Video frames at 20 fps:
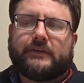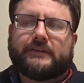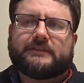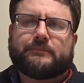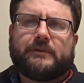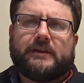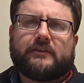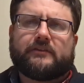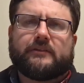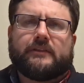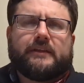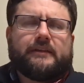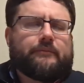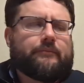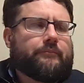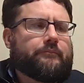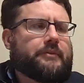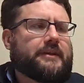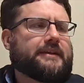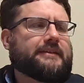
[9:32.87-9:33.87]
especially
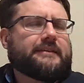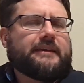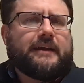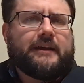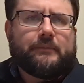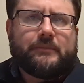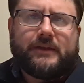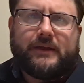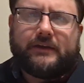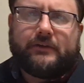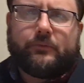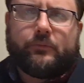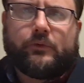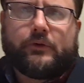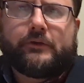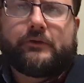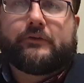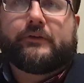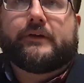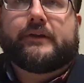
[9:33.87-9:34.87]
because I'm kind of
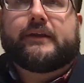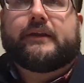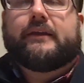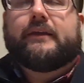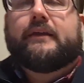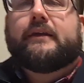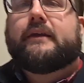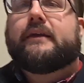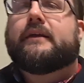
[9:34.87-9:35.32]
wondering